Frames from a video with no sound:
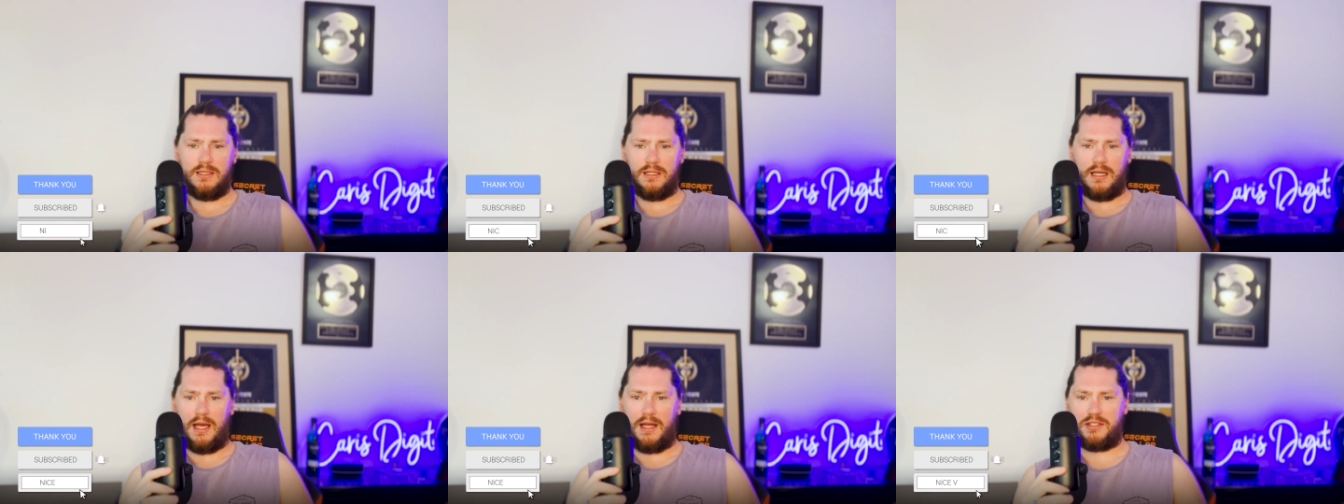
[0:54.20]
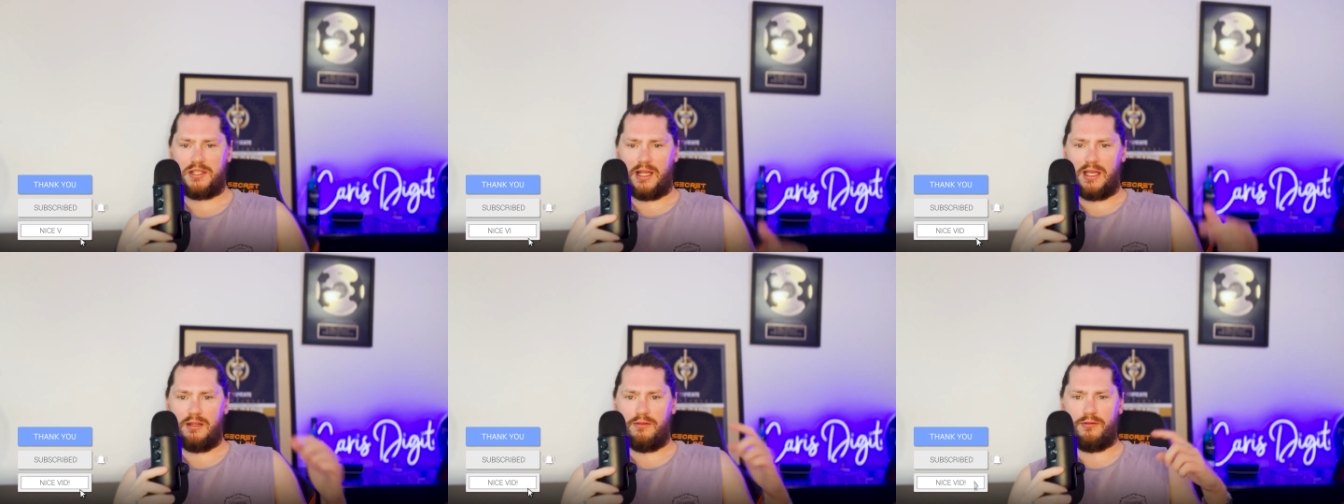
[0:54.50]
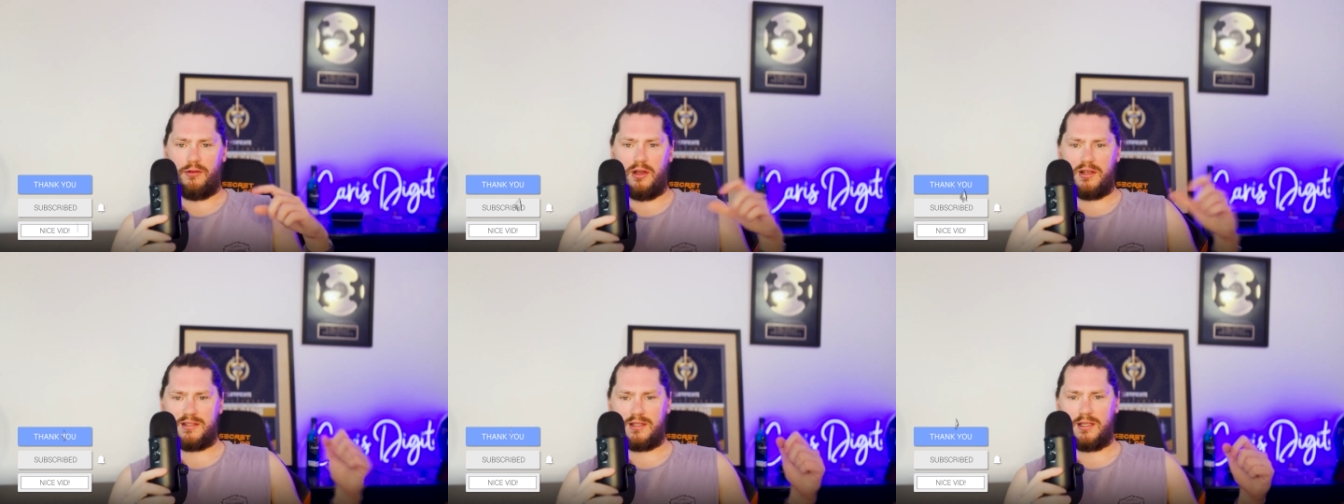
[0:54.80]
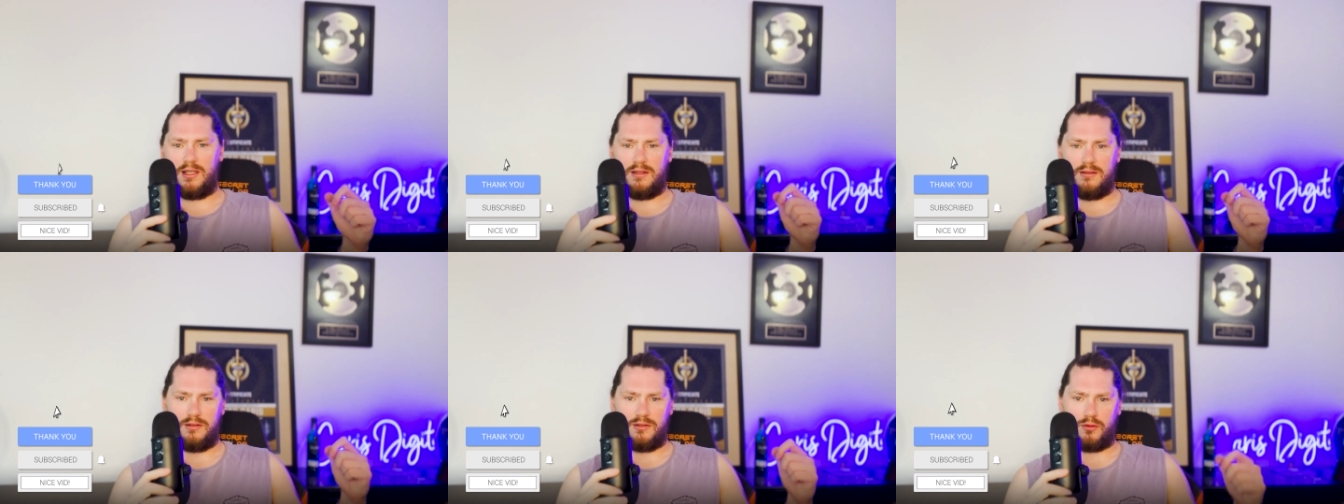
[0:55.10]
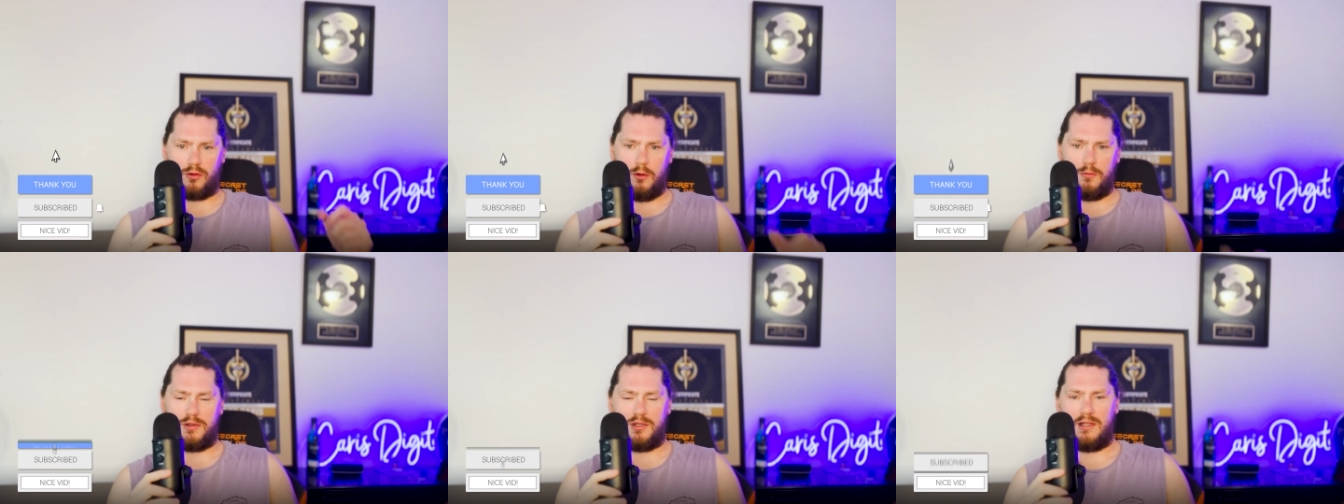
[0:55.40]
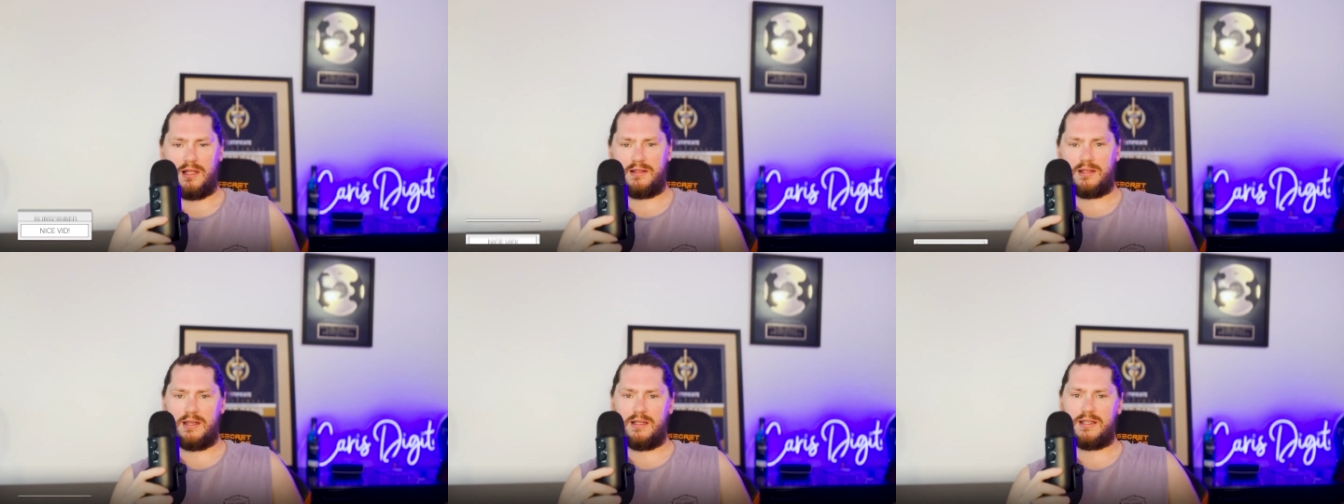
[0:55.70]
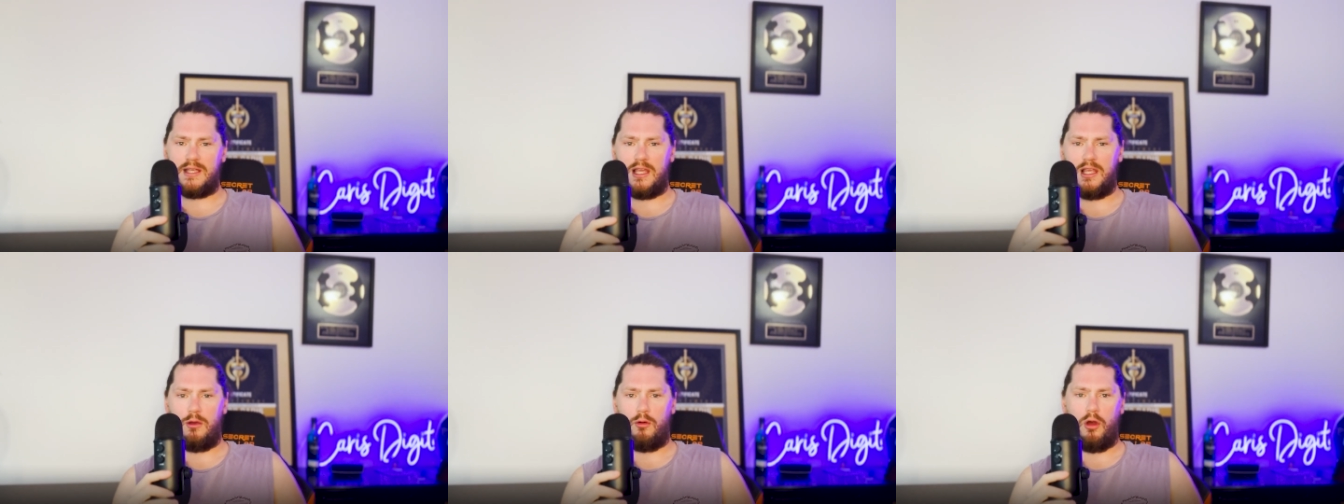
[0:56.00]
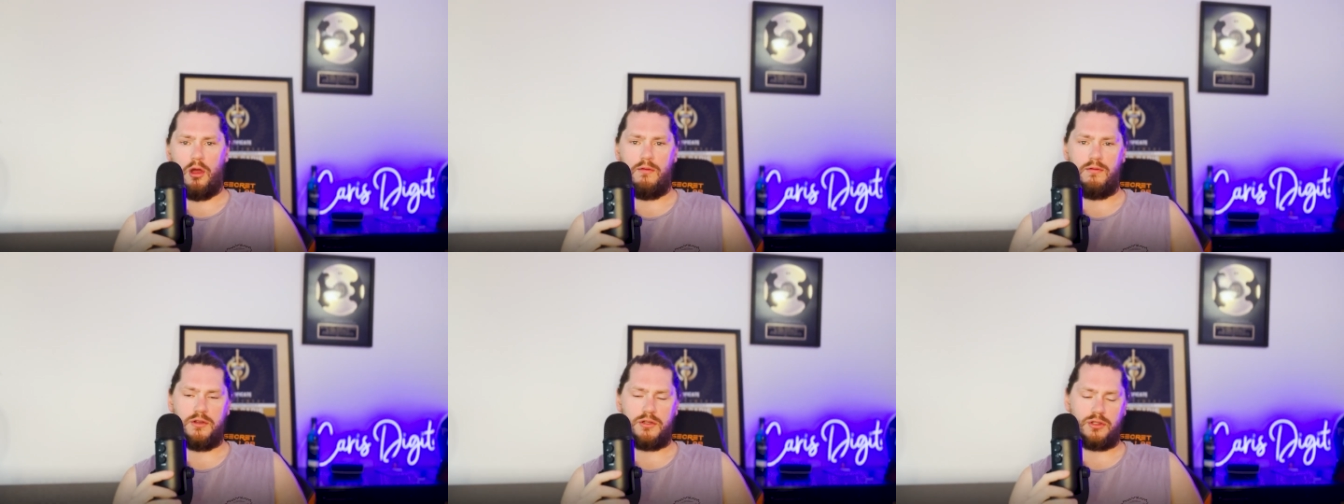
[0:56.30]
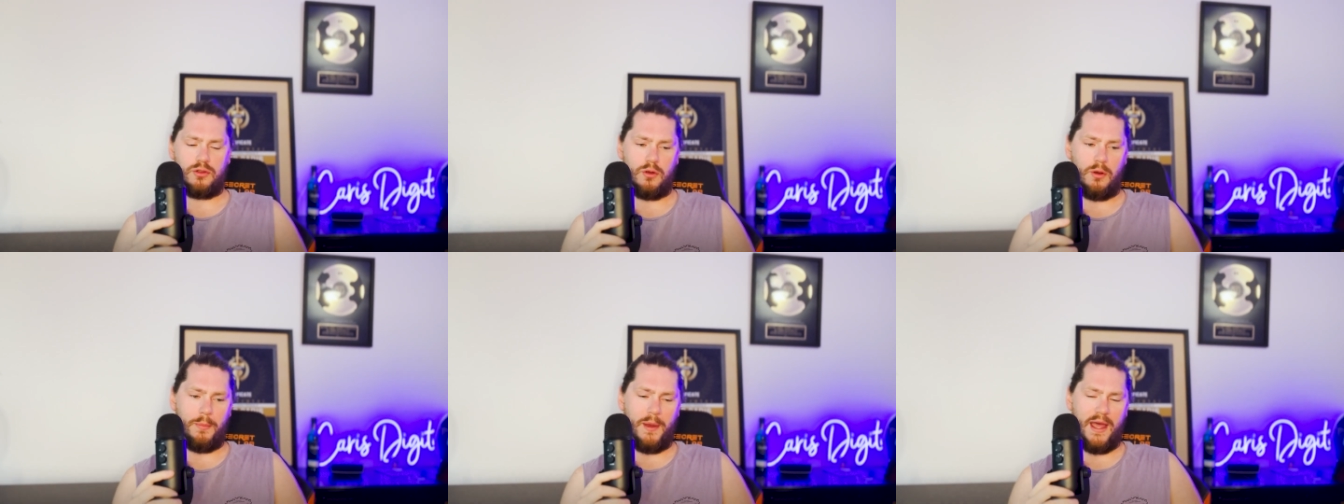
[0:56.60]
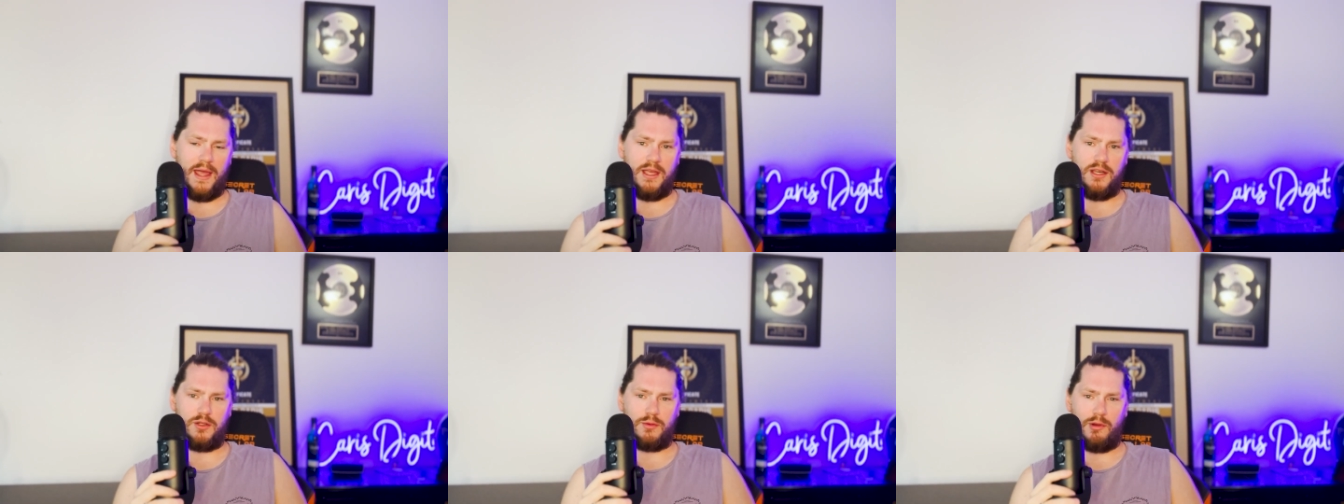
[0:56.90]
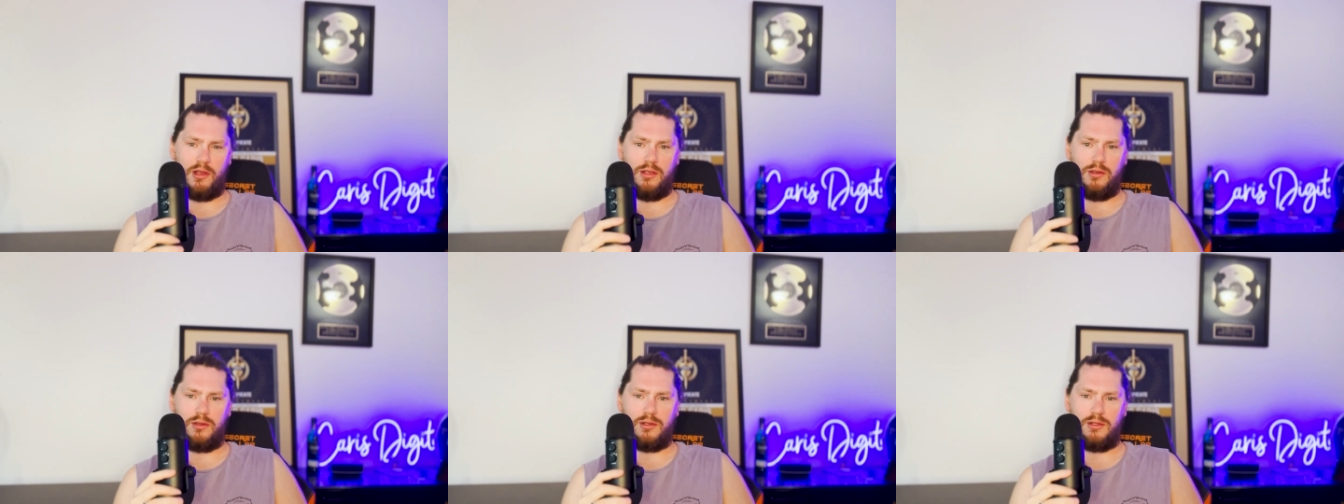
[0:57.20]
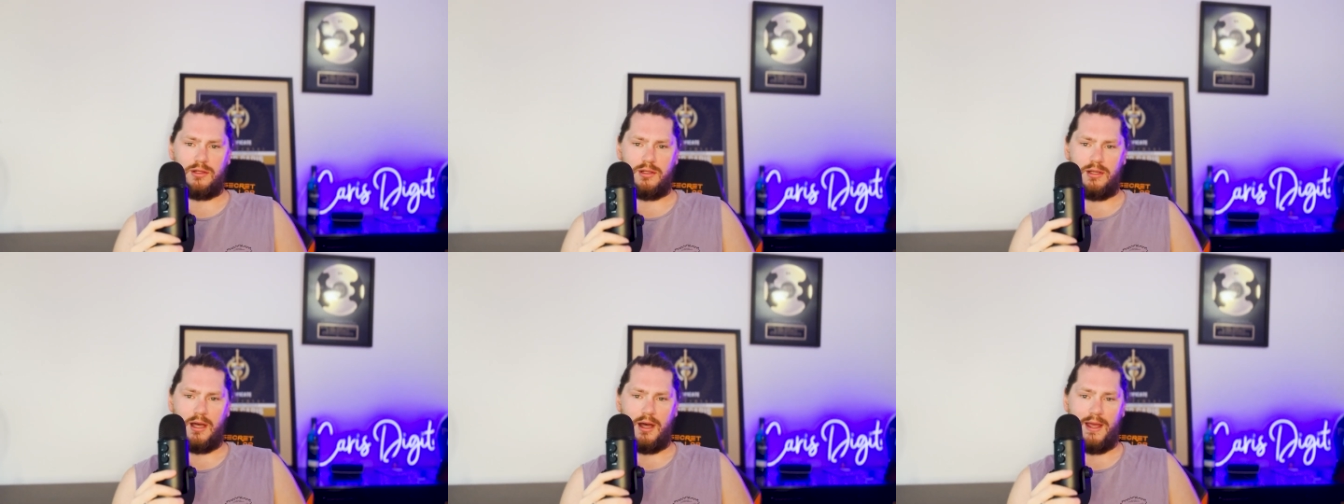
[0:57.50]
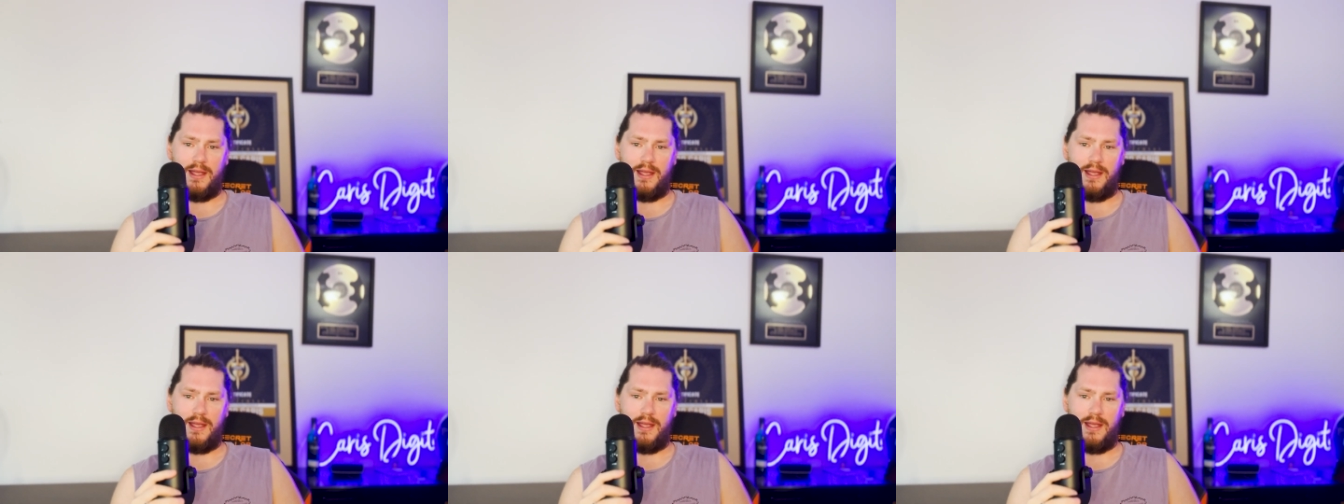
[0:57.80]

Uh, check out the first link in the description. That's gonna take you over to a page where you can uh,